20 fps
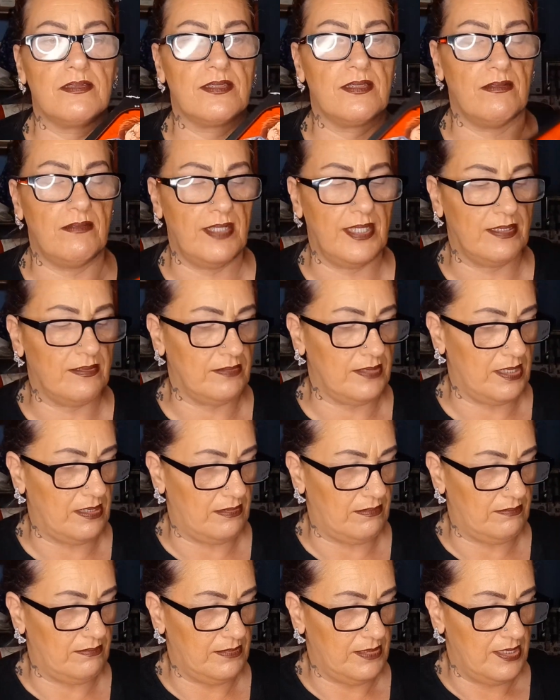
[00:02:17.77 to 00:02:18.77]
So I don't
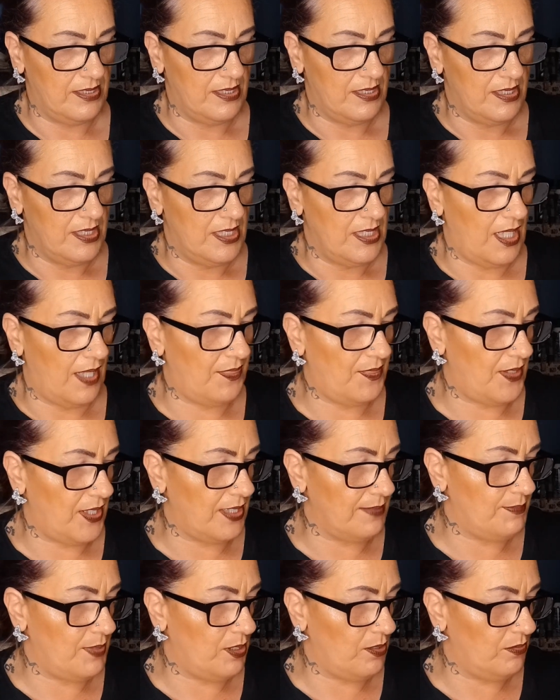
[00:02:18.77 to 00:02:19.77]
know. I
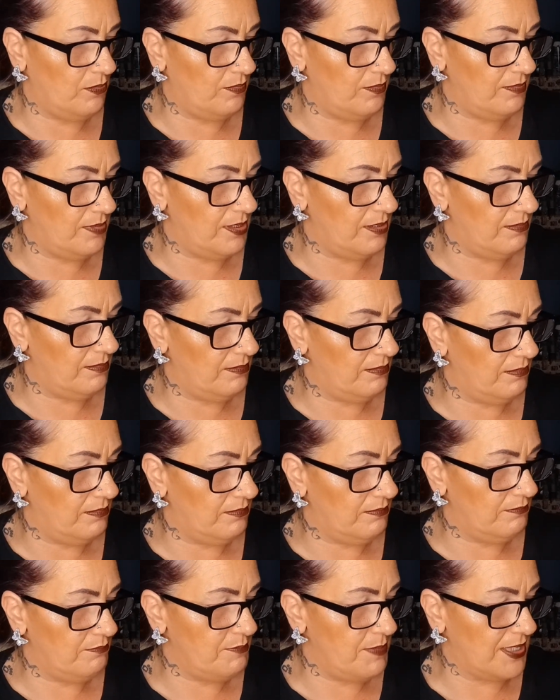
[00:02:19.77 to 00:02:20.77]
thought about
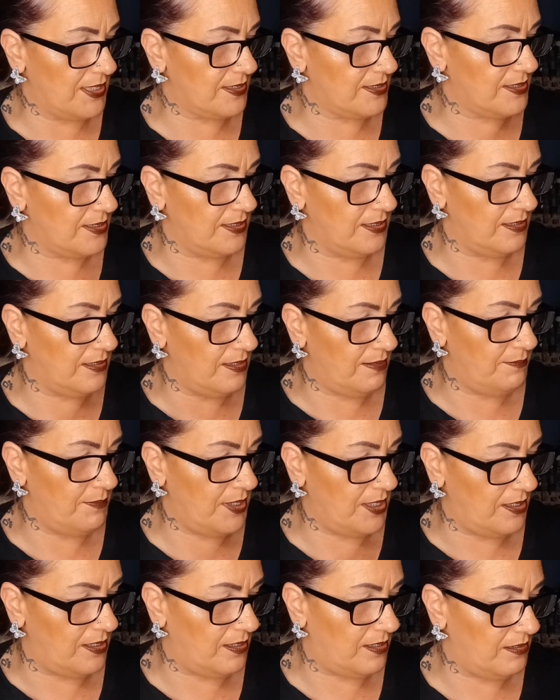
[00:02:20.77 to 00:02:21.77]
mixing them
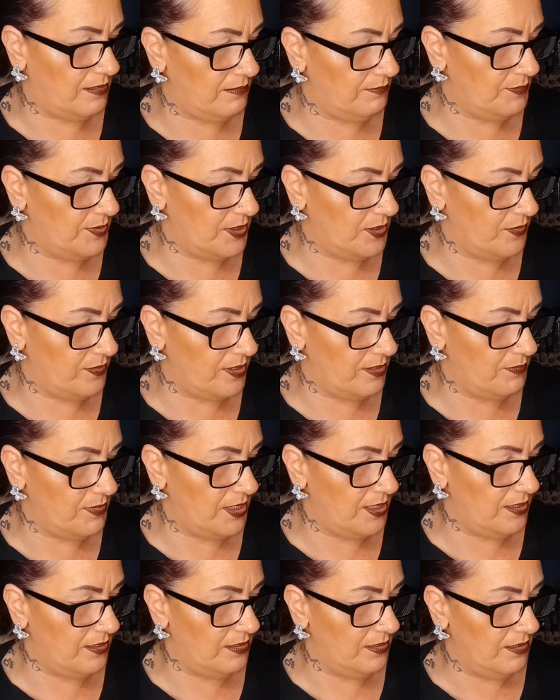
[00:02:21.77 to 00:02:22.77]
up. You know what I
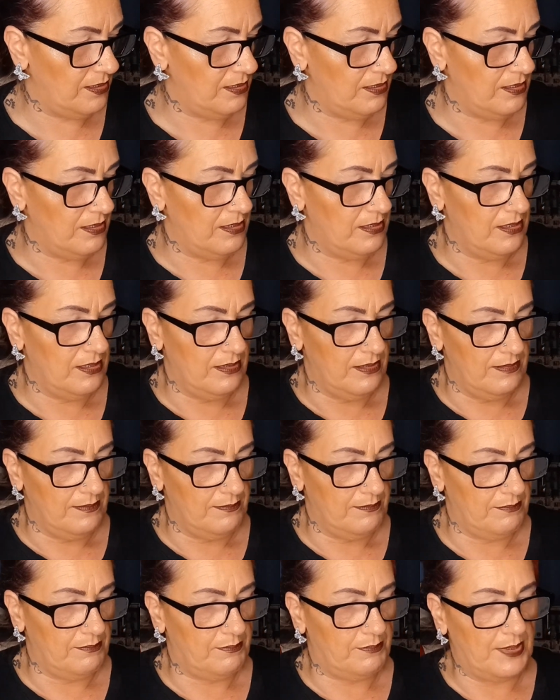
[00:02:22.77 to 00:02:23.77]
mean?
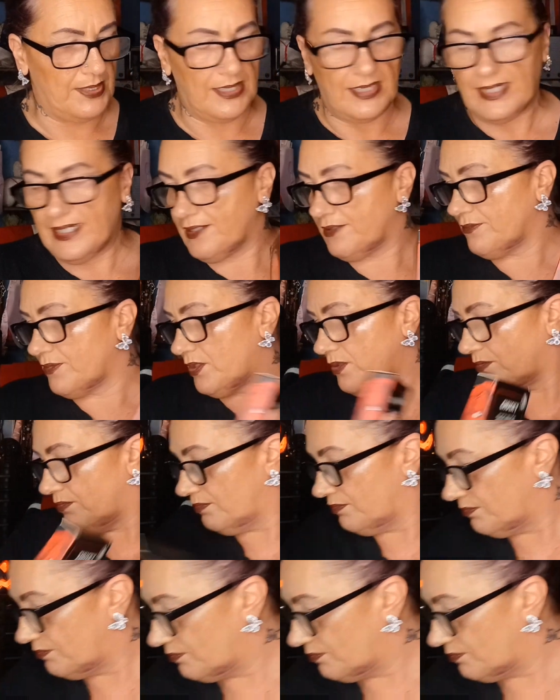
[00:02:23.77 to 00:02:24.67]
But I don't know.